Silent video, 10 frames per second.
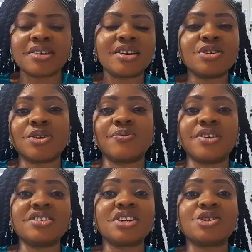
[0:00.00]
There are a lot of
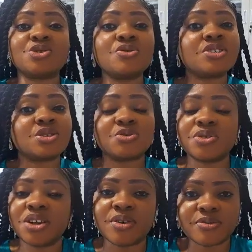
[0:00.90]
things that shows he
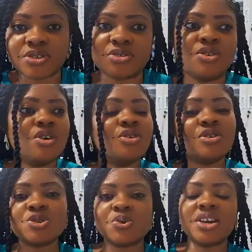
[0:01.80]
truly loves you.
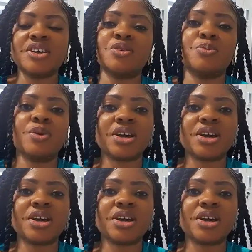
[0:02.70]
Not when he